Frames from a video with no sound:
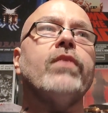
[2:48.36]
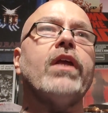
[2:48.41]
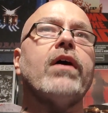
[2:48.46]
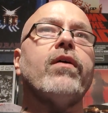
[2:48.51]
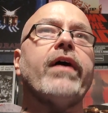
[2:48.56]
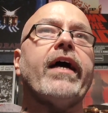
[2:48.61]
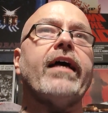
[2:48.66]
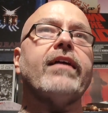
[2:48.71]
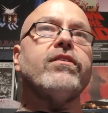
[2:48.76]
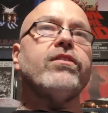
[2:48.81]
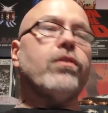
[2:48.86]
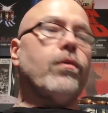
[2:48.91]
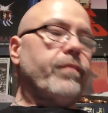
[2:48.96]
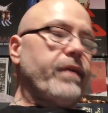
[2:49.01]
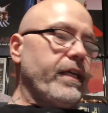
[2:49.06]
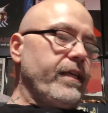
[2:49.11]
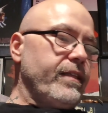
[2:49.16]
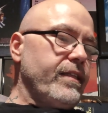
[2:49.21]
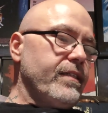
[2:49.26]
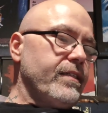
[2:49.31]
you know, had so
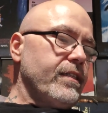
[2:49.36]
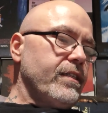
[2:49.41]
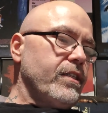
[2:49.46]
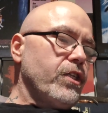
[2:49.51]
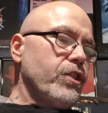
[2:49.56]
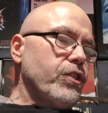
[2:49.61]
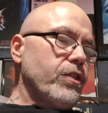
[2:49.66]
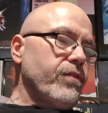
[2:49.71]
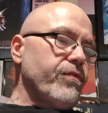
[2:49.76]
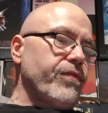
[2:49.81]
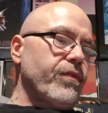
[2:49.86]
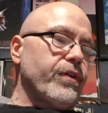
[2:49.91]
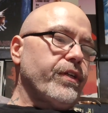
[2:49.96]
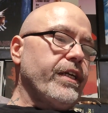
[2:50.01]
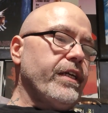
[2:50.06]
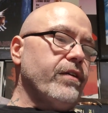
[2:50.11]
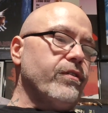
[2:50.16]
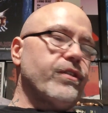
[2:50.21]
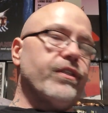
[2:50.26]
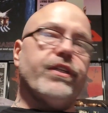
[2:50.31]
many of these editions for
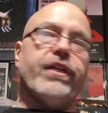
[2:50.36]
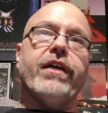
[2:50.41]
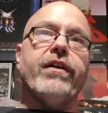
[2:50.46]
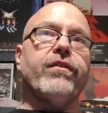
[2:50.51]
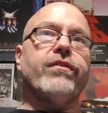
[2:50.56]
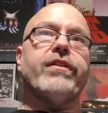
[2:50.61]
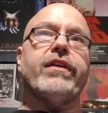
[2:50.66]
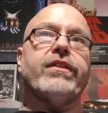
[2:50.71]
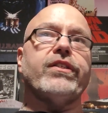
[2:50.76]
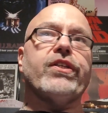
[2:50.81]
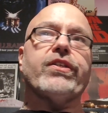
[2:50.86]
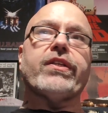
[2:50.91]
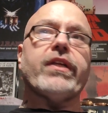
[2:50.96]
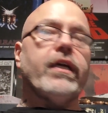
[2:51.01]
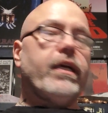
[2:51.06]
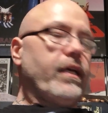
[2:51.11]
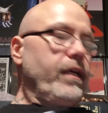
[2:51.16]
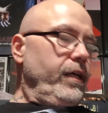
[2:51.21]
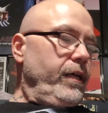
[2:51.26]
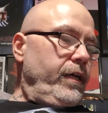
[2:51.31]
years and years. They just,
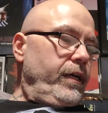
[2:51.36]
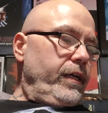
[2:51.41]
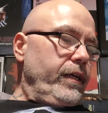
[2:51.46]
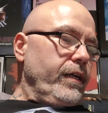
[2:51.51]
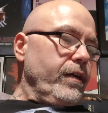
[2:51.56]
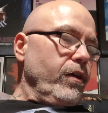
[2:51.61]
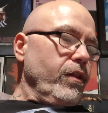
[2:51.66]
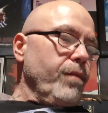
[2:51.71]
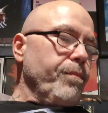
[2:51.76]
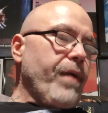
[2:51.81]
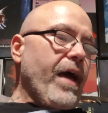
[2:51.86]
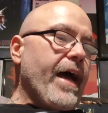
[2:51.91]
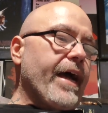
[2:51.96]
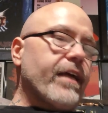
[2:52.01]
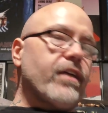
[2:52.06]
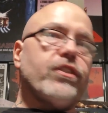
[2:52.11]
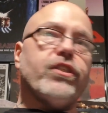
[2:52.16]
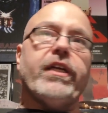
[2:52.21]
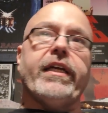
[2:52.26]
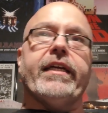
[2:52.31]
you know, the
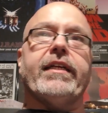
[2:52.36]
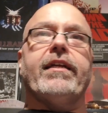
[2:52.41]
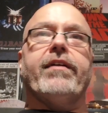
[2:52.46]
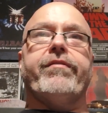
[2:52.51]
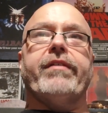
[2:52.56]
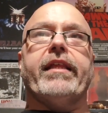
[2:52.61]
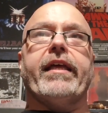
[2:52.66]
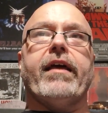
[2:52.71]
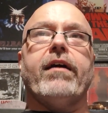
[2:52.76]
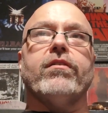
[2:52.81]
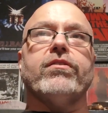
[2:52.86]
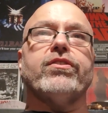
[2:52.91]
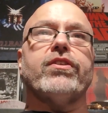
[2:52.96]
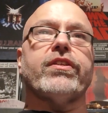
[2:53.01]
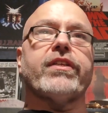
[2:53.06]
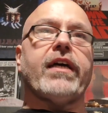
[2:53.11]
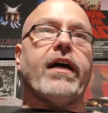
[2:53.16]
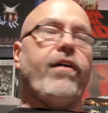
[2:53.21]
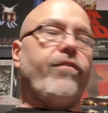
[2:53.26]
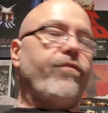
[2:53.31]
packaging and everything else
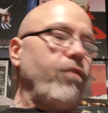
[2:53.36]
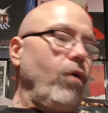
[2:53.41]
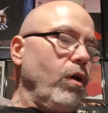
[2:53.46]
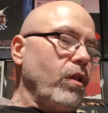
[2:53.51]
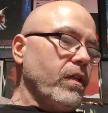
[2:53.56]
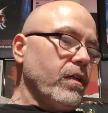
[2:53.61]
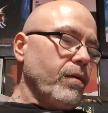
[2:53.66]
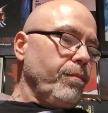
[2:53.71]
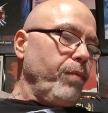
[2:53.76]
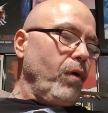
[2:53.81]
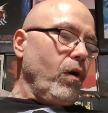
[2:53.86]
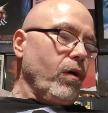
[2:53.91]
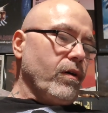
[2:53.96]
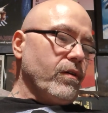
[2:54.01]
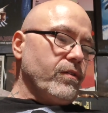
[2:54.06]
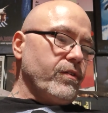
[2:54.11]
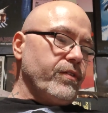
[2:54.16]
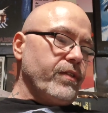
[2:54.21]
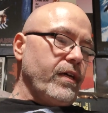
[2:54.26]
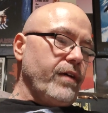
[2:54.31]
just kind of falling
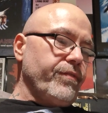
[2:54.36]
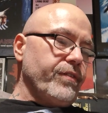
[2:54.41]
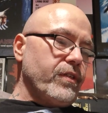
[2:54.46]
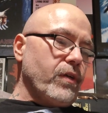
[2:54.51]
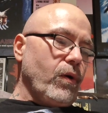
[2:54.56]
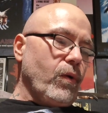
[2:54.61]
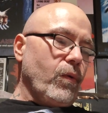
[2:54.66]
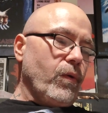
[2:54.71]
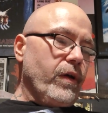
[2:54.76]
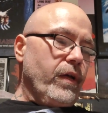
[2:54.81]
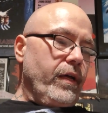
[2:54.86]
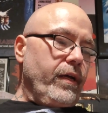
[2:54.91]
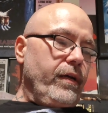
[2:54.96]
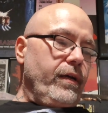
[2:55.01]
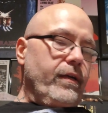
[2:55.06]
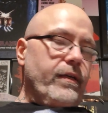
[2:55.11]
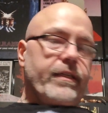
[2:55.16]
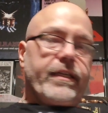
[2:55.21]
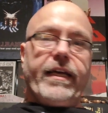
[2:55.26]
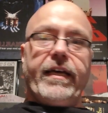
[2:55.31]
apart and stuff. So,
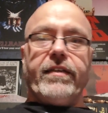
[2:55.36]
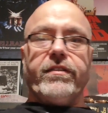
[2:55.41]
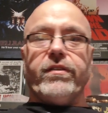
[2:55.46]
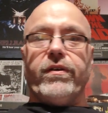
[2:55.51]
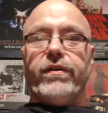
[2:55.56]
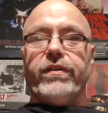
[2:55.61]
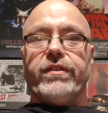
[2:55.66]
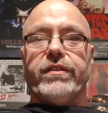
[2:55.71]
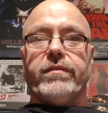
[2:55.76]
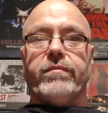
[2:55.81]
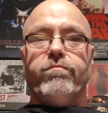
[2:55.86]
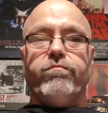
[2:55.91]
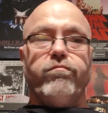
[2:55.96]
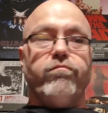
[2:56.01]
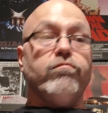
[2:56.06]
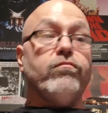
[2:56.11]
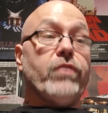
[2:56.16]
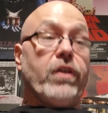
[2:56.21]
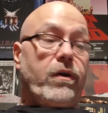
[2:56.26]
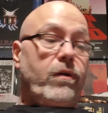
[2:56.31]
yeah, so was,
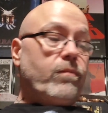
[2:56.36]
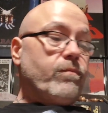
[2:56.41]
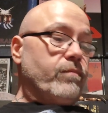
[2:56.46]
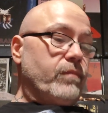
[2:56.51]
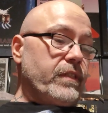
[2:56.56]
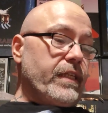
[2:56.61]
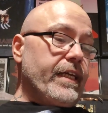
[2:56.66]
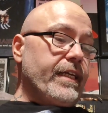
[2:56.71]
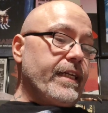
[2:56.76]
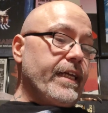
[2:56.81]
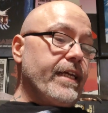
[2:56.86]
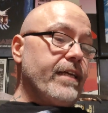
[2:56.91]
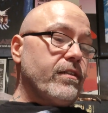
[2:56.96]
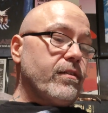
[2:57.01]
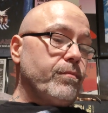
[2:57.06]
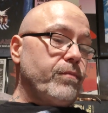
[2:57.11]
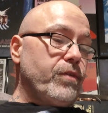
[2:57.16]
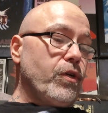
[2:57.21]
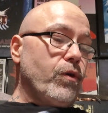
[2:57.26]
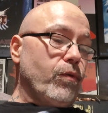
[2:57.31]
you know, needed to get
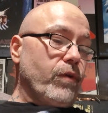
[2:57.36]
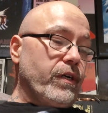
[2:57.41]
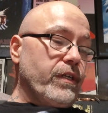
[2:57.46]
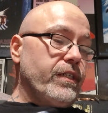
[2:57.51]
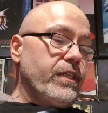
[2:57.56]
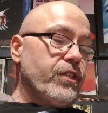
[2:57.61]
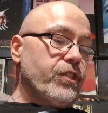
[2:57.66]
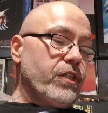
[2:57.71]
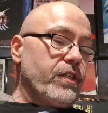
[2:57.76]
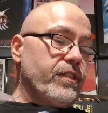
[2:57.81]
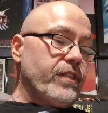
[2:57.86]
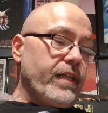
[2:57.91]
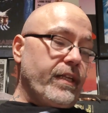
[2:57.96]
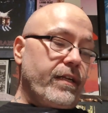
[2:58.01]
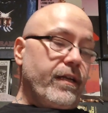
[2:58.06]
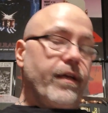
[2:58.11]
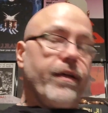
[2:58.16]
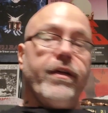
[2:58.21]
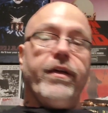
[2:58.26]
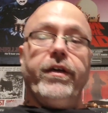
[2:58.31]
some newer editions,
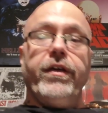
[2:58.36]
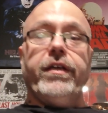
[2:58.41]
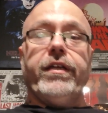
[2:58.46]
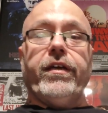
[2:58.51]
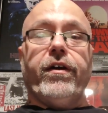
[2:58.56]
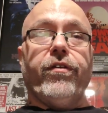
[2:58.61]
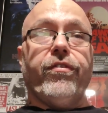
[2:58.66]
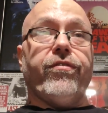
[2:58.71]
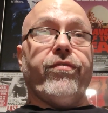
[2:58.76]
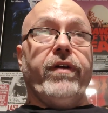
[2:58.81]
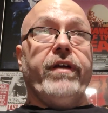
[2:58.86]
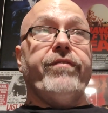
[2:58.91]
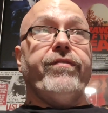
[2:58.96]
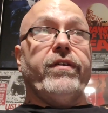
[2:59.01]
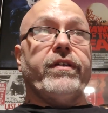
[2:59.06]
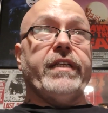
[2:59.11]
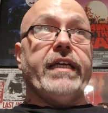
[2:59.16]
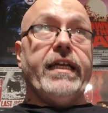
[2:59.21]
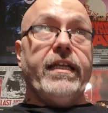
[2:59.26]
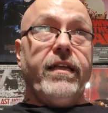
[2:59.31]
and you know, three
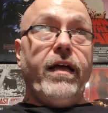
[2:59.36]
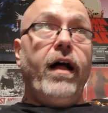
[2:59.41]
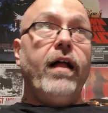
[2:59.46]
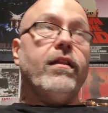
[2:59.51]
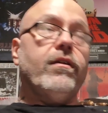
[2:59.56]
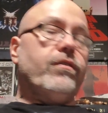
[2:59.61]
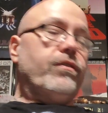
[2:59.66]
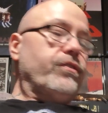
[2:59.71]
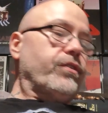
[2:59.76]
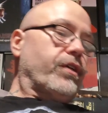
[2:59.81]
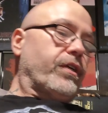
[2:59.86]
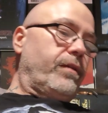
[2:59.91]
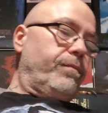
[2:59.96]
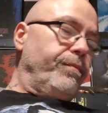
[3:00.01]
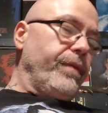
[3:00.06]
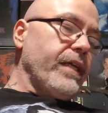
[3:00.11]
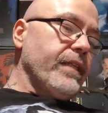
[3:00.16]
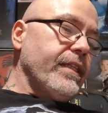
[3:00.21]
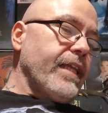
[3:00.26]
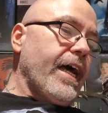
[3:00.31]
for ten dollars can
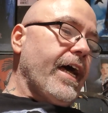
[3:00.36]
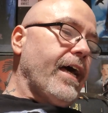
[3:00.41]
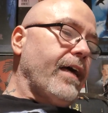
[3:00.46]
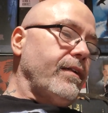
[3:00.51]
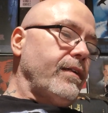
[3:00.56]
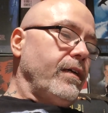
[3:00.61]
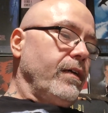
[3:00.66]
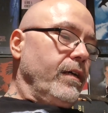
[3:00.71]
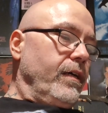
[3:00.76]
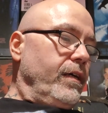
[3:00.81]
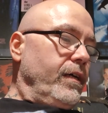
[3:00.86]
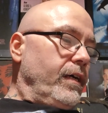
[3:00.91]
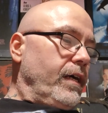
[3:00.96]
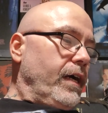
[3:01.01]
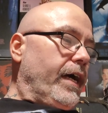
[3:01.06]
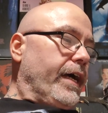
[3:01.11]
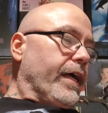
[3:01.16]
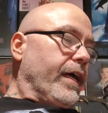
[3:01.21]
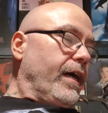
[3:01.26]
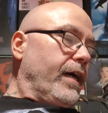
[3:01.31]
beat that.
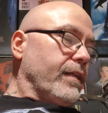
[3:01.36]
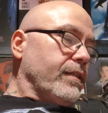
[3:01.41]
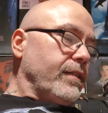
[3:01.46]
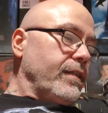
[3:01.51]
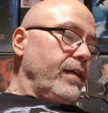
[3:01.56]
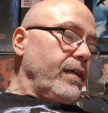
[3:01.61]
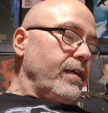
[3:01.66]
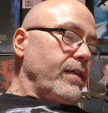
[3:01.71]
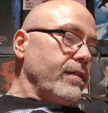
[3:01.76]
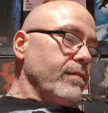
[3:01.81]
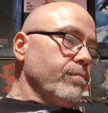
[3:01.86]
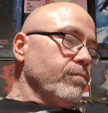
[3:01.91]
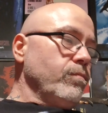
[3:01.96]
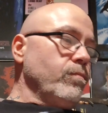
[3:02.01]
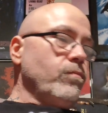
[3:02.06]
I got uh,